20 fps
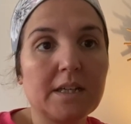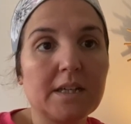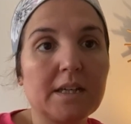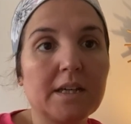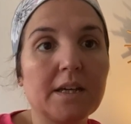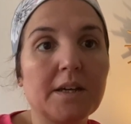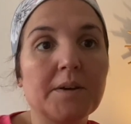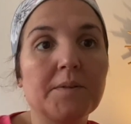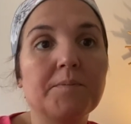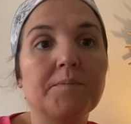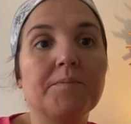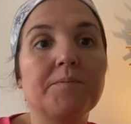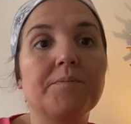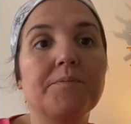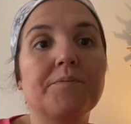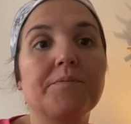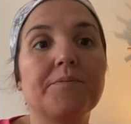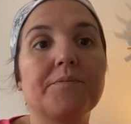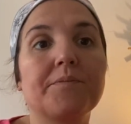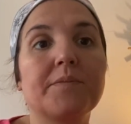And
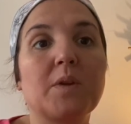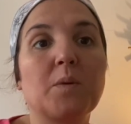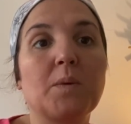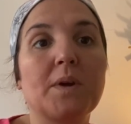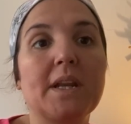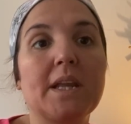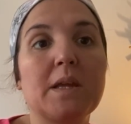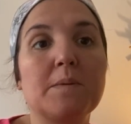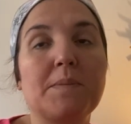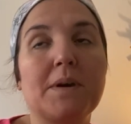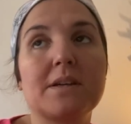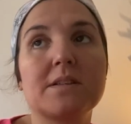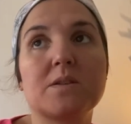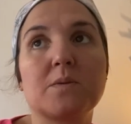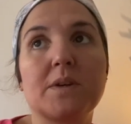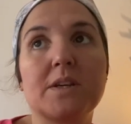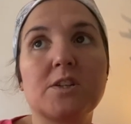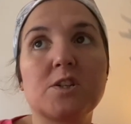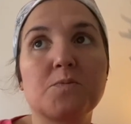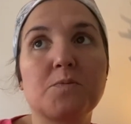when he passed
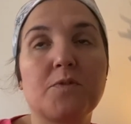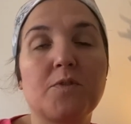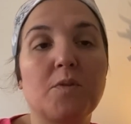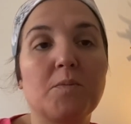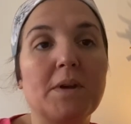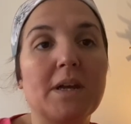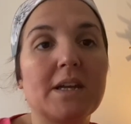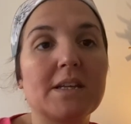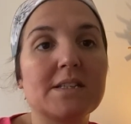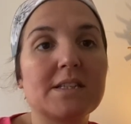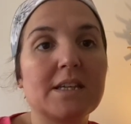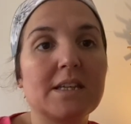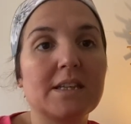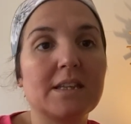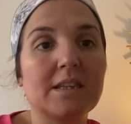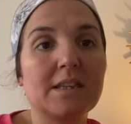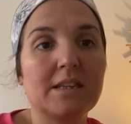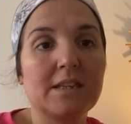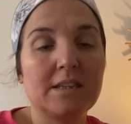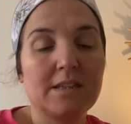away just before May 18th,